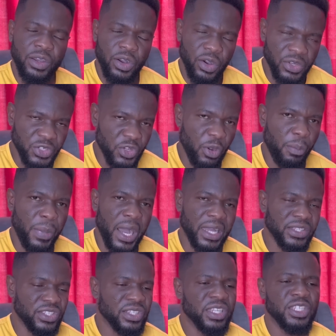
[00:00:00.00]
on your
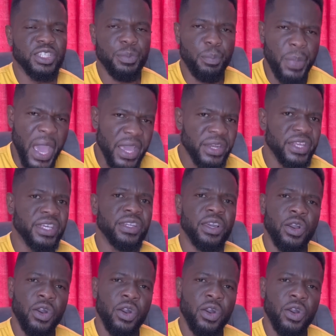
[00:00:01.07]
part, depending